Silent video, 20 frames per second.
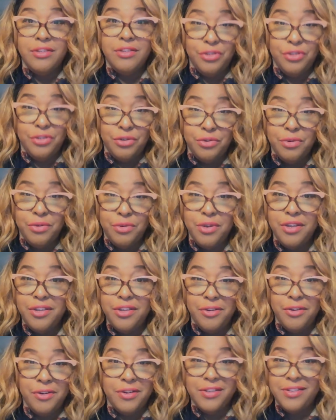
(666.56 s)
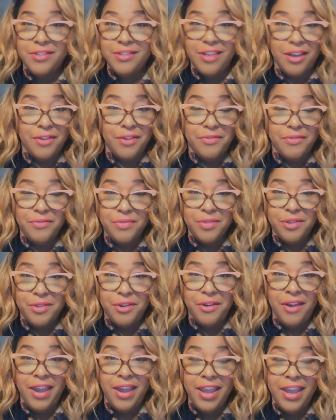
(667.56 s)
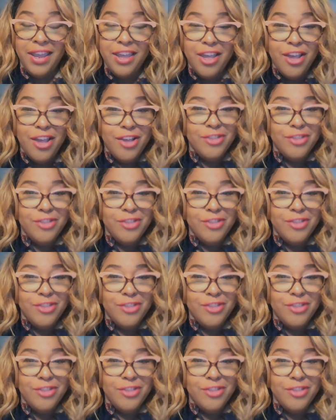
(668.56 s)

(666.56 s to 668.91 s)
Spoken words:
to yourself. All right.